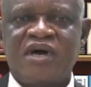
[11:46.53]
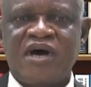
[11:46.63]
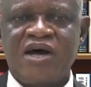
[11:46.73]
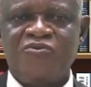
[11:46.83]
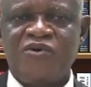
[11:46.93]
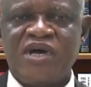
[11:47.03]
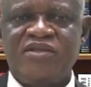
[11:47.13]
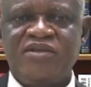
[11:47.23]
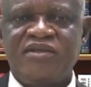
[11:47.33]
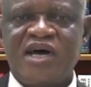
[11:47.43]
I read
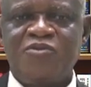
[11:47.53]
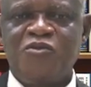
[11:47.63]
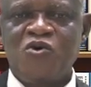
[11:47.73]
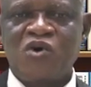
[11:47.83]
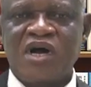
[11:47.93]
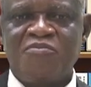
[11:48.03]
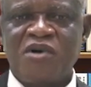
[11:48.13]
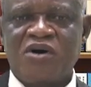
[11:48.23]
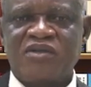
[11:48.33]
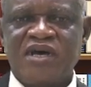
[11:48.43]
that book
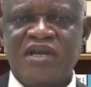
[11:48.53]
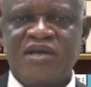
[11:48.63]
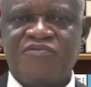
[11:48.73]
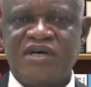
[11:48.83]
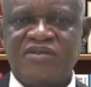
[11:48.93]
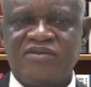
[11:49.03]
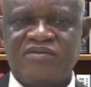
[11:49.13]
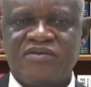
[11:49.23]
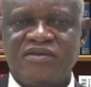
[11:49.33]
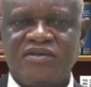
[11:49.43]
about
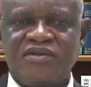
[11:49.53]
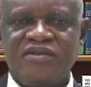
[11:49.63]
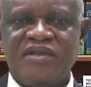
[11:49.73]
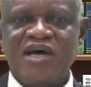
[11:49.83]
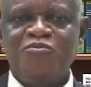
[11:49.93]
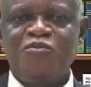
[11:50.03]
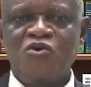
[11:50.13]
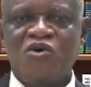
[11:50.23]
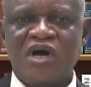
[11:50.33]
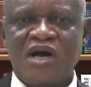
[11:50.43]
elephants. That
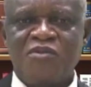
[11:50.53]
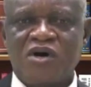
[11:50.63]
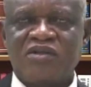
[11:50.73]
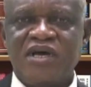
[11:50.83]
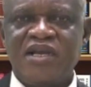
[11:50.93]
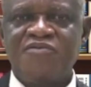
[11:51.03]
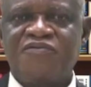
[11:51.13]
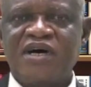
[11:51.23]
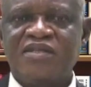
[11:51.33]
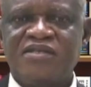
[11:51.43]
book about
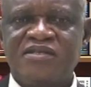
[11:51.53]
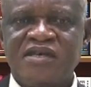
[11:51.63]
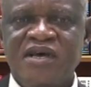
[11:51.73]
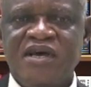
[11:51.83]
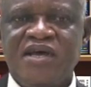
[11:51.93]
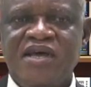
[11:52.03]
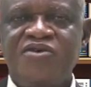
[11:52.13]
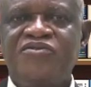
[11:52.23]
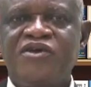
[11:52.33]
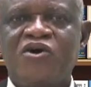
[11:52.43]
elephants
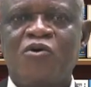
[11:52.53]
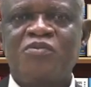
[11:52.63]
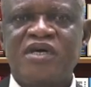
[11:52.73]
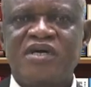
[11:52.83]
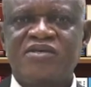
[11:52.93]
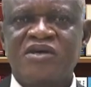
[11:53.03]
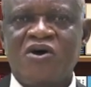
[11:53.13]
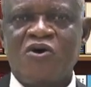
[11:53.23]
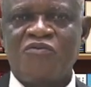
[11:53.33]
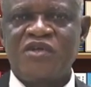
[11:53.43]
is the object
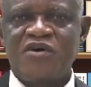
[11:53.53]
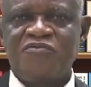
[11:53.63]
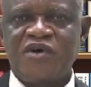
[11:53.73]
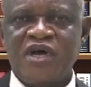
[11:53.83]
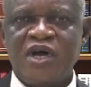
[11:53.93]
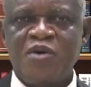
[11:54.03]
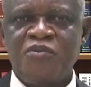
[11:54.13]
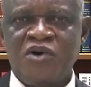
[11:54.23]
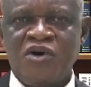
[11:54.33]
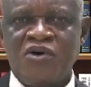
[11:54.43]
of the verb
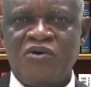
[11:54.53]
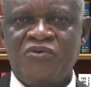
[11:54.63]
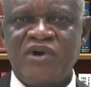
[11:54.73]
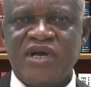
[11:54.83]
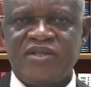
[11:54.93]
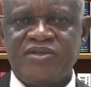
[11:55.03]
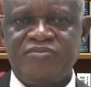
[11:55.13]
read.